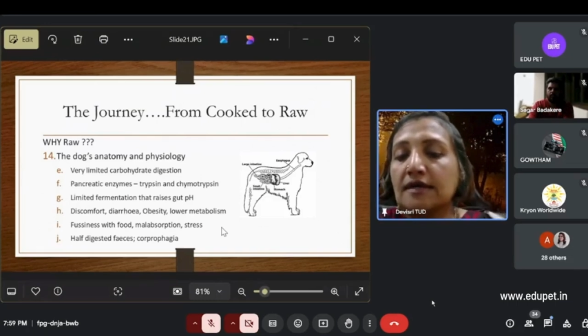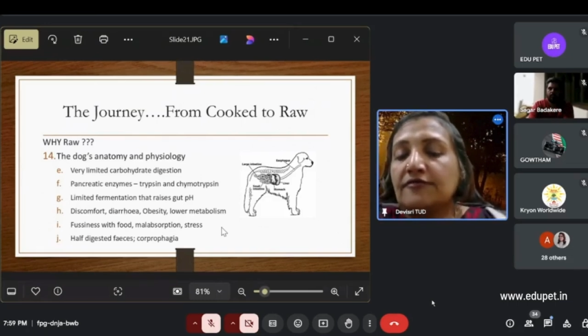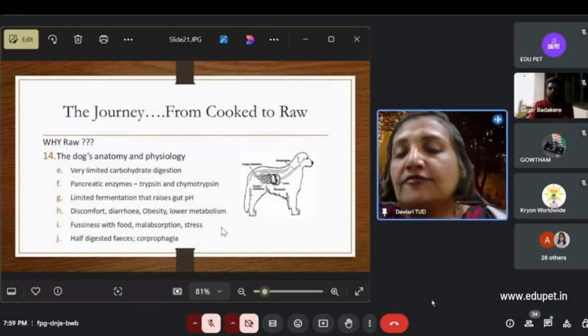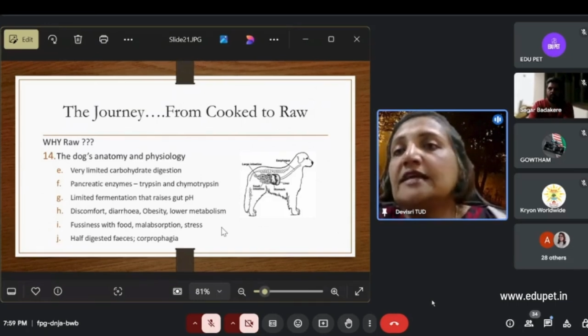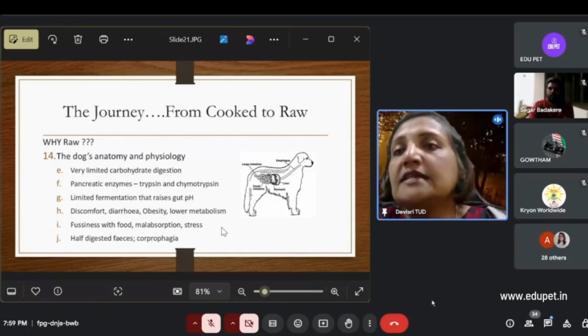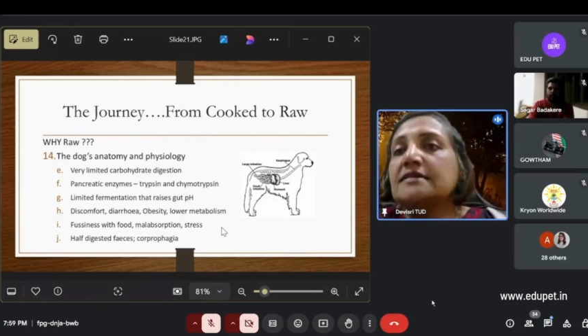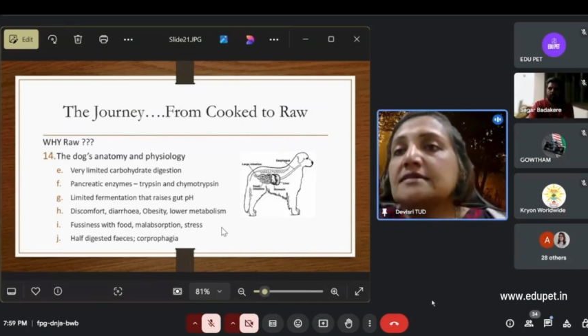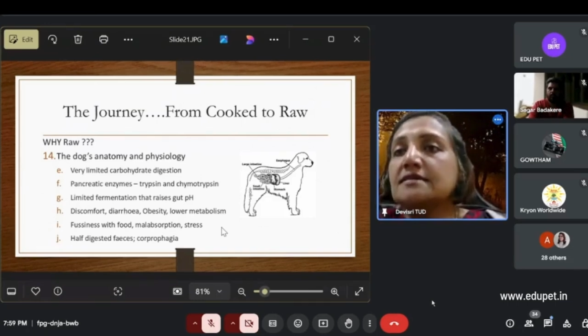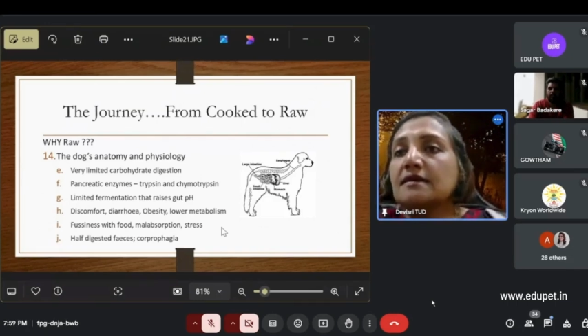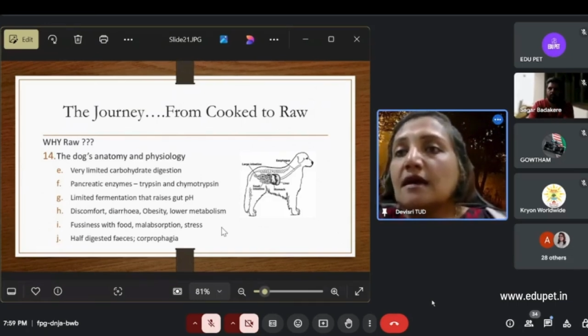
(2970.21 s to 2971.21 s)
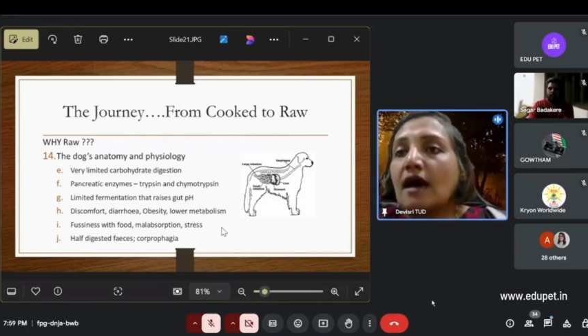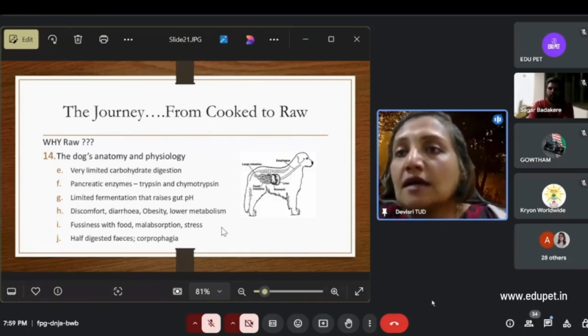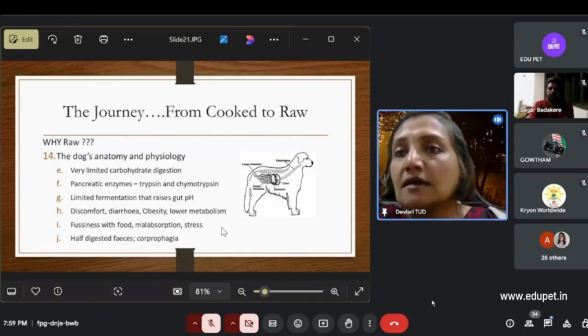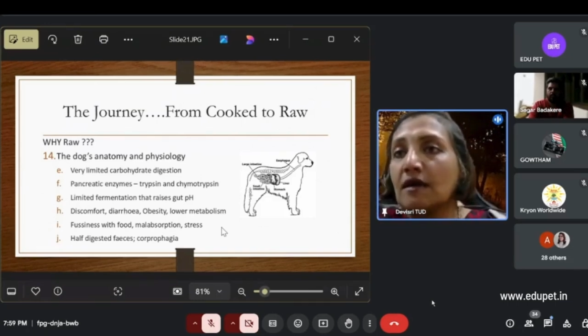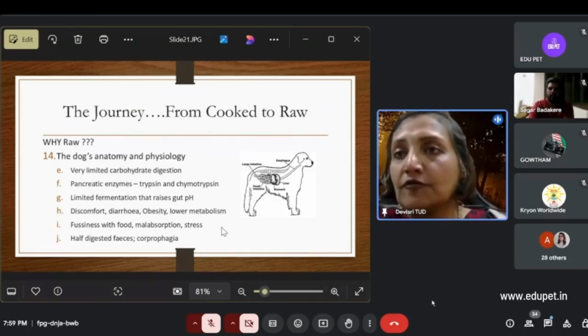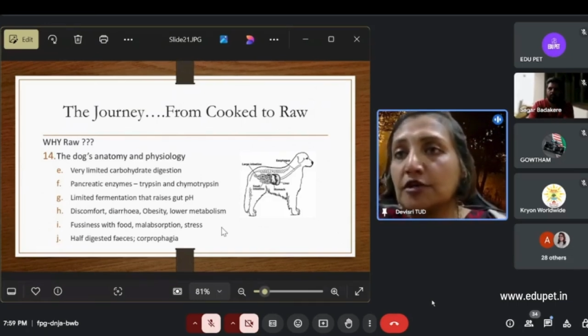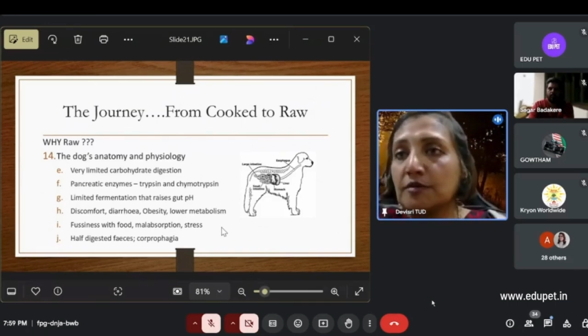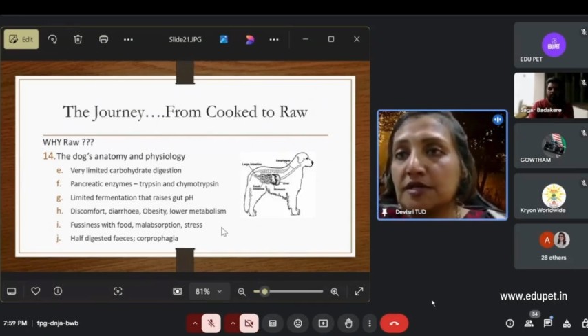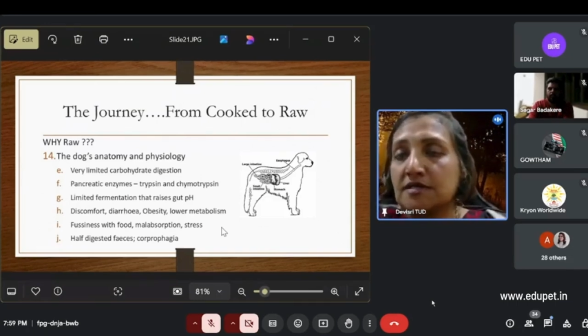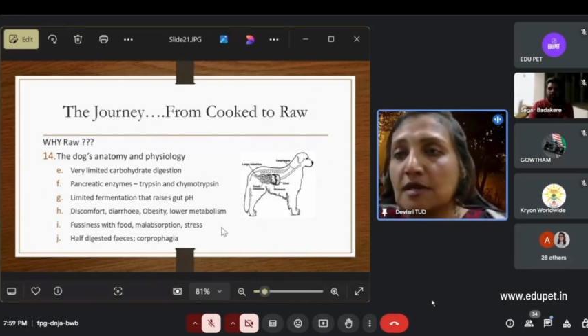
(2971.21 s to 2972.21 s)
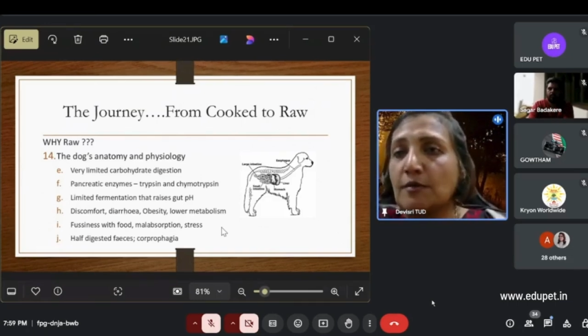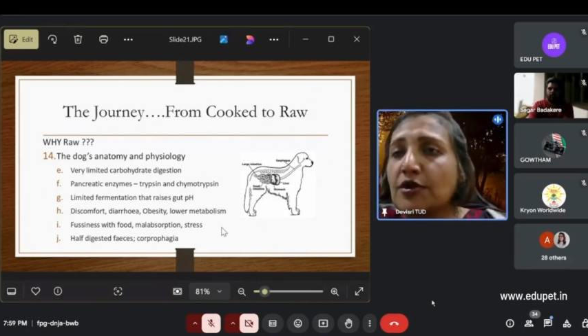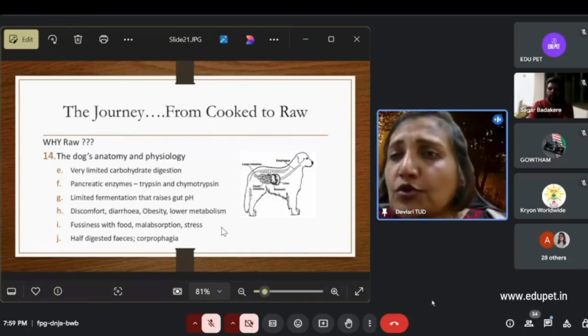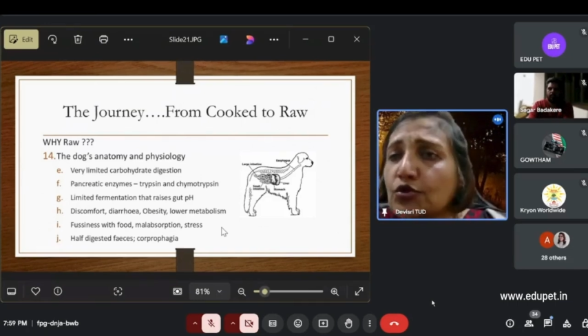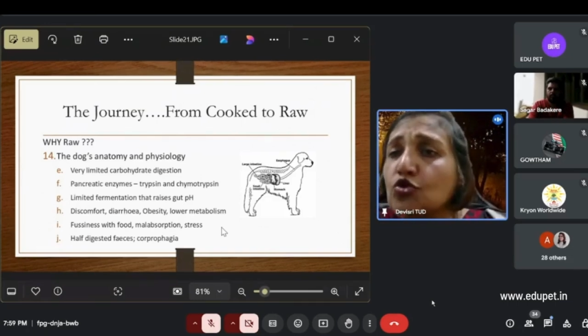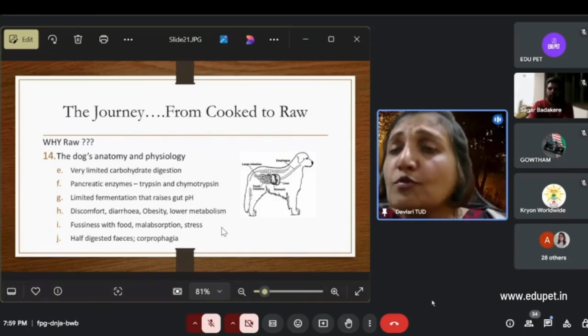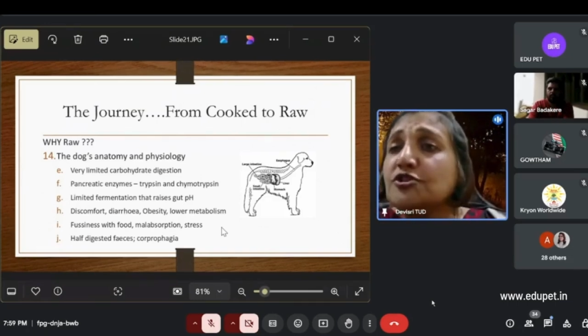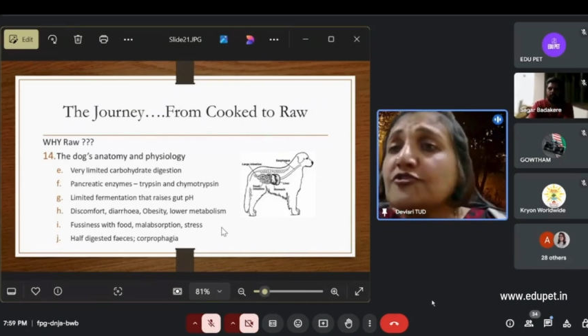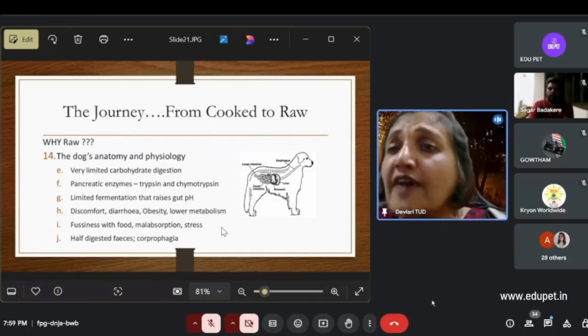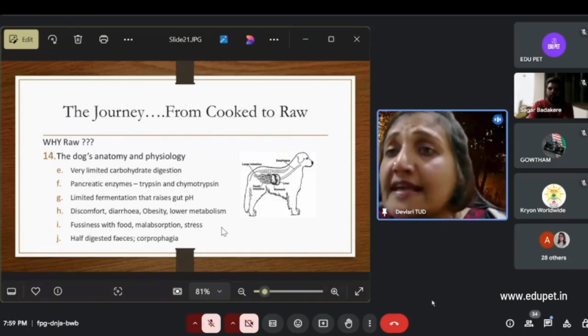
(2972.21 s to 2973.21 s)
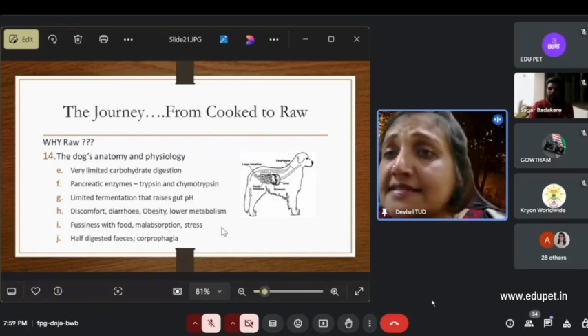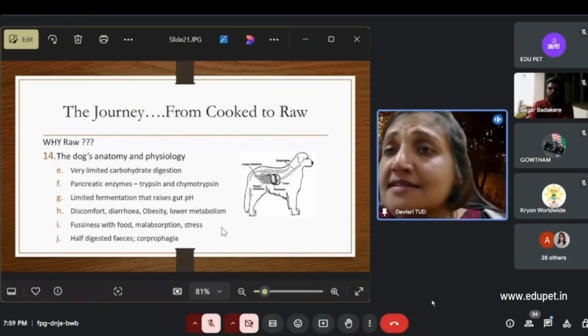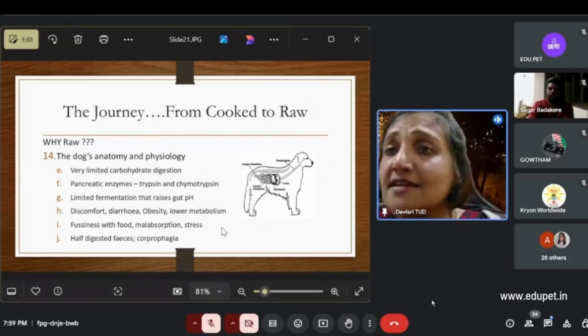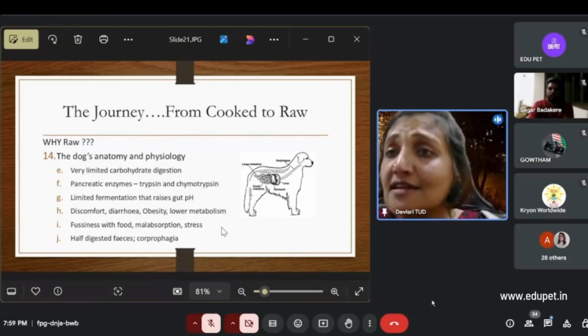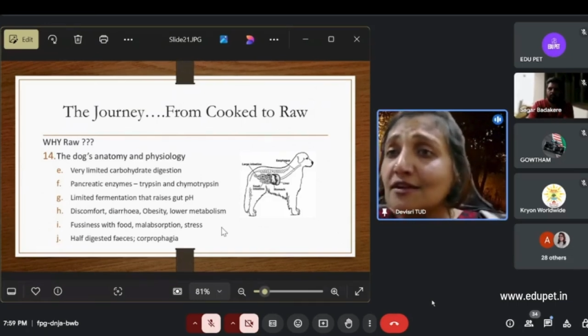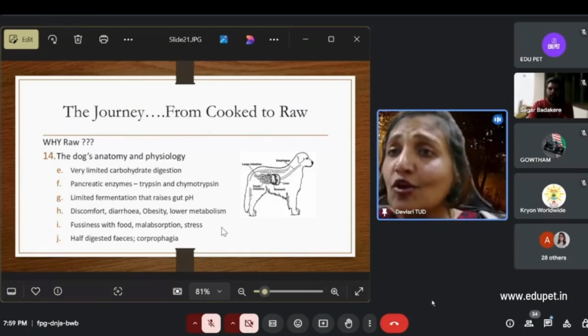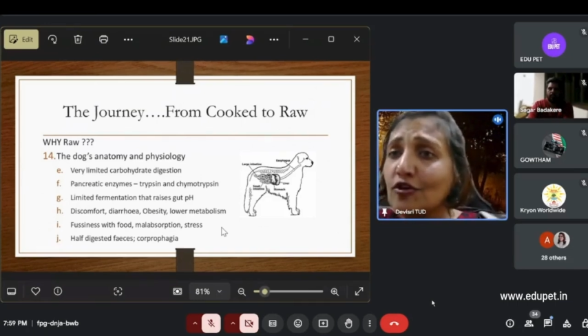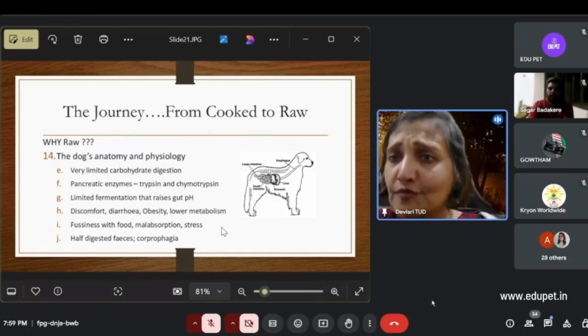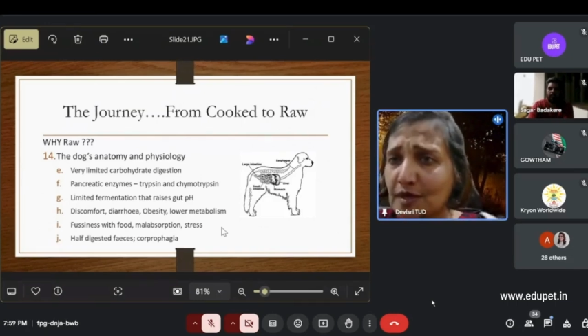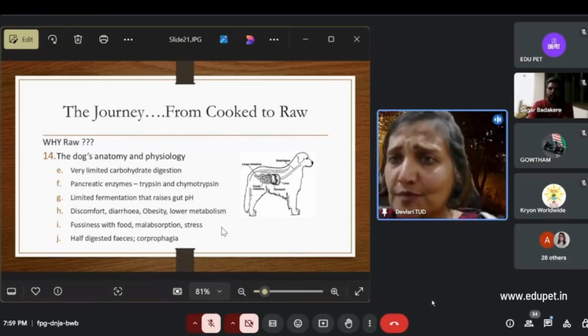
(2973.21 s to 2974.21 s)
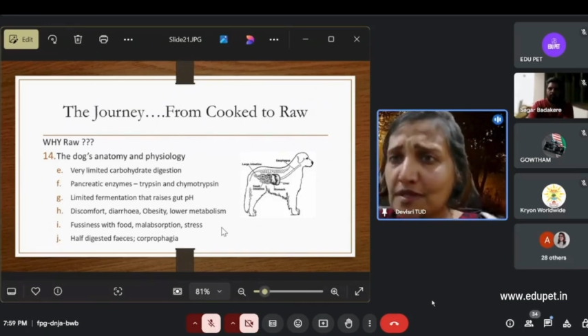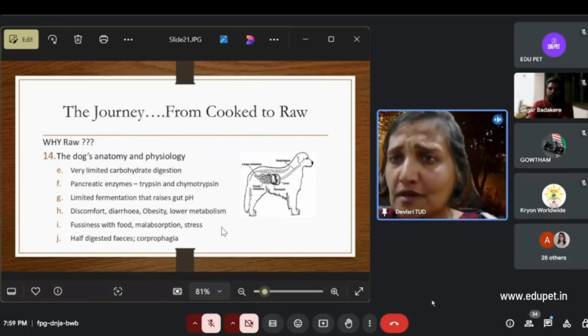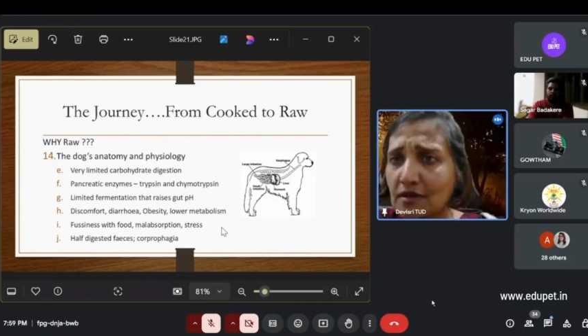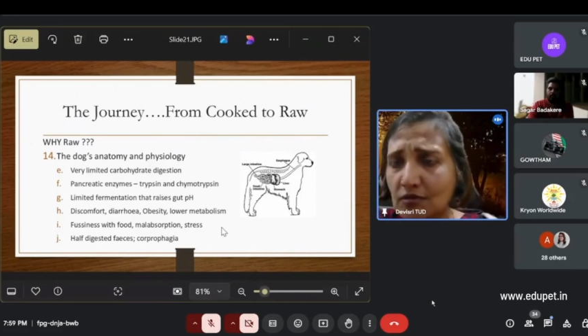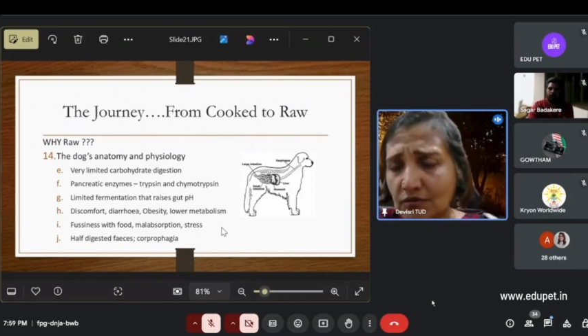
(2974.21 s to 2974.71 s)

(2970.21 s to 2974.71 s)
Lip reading: feels uncomfortable in his stomach due to too much of acidity, a lot of people